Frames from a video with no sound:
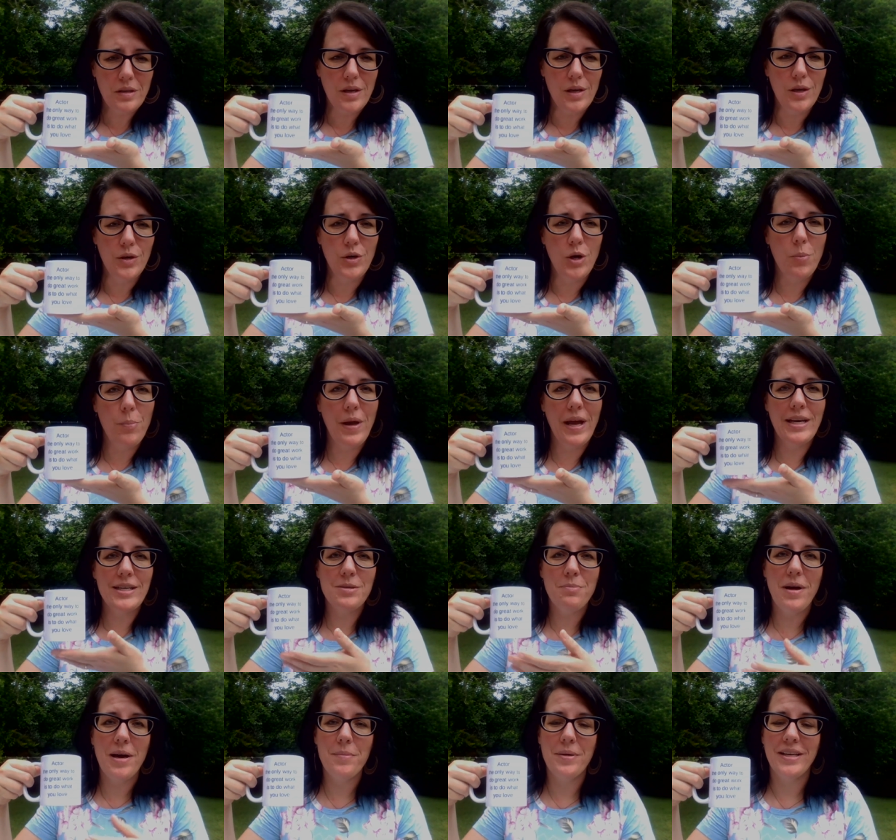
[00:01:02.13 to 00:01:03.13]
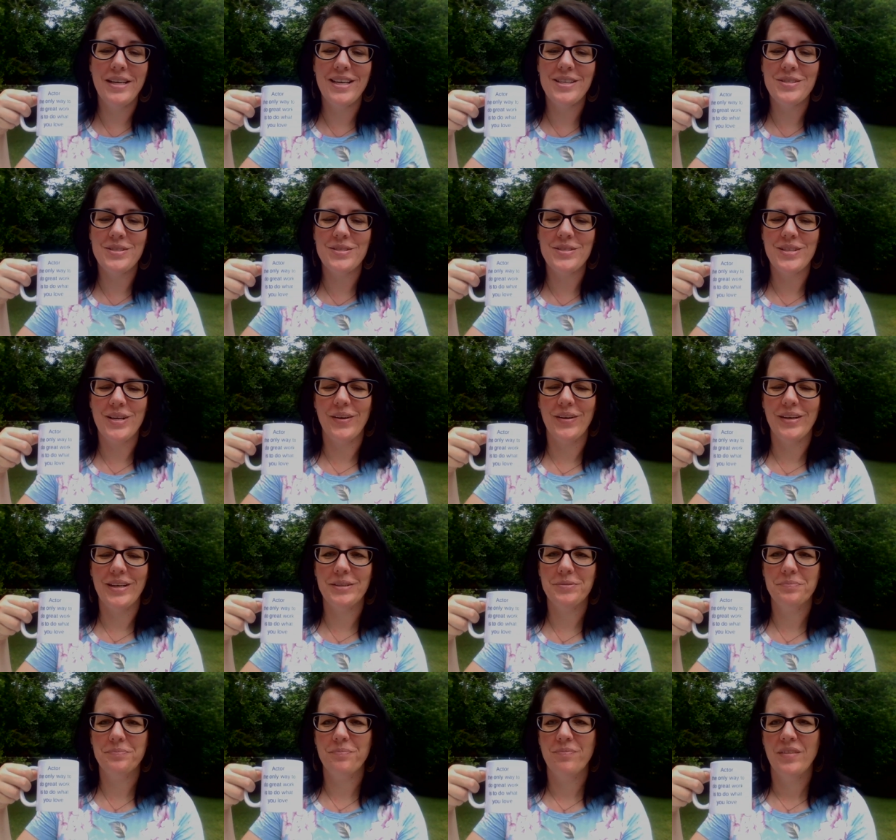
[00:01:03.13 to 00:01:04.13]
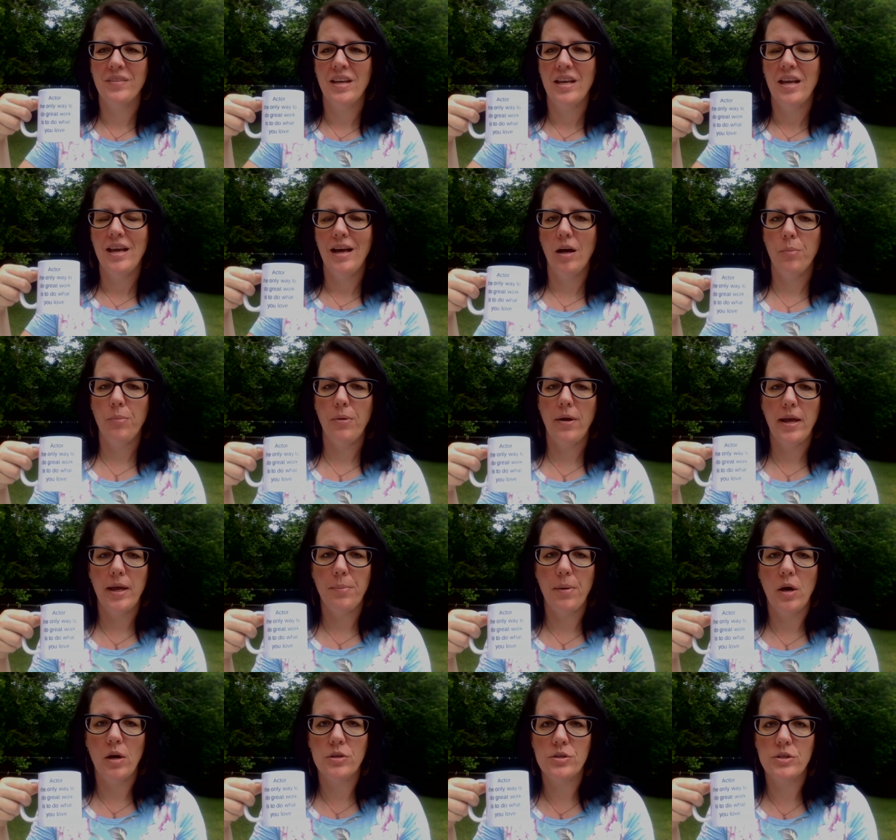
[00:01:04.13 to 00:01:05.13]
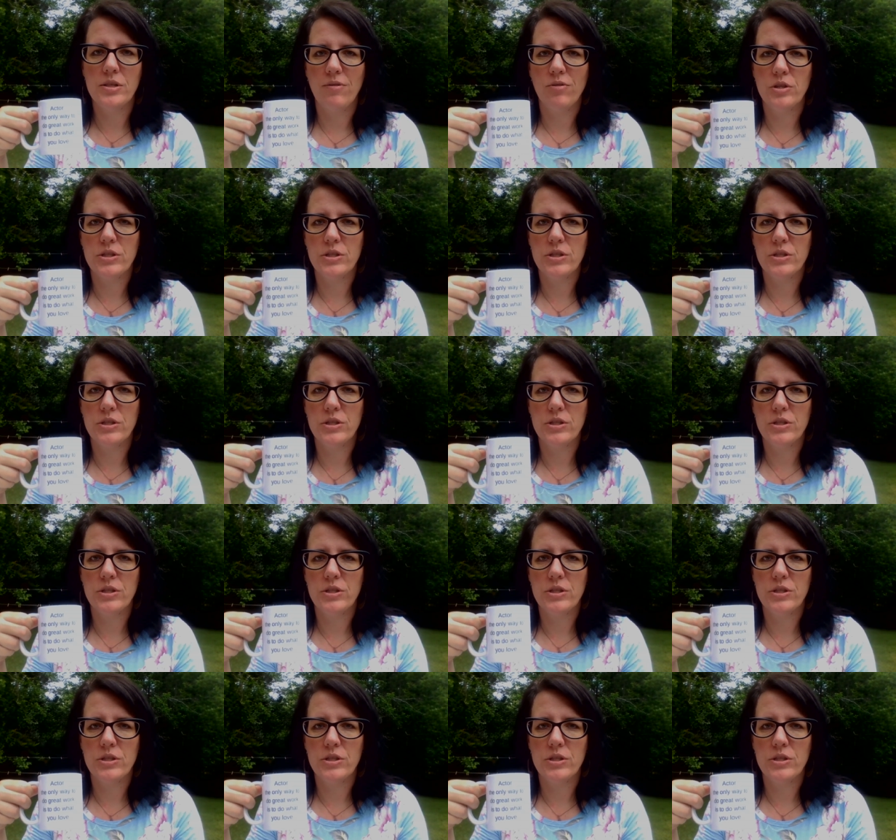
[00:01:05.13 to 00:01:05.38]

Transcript: no pantomiming necessary. I'll probably pause several